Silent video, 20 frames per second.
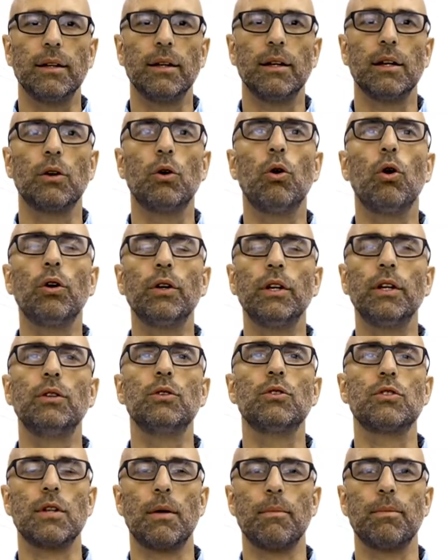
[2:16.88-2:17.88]
according to
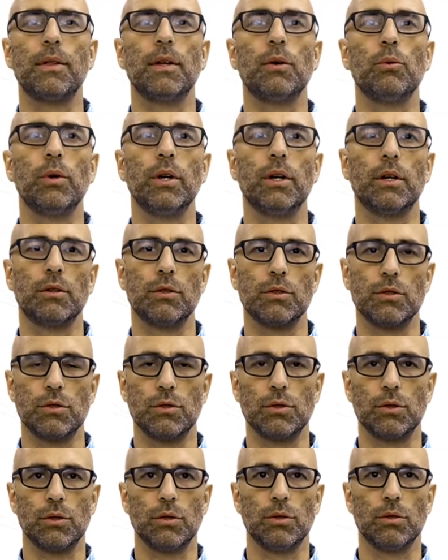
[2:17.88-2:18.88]
something we
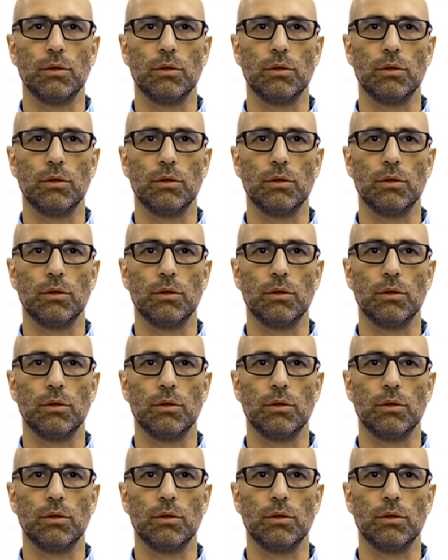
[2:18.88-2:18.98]
understood.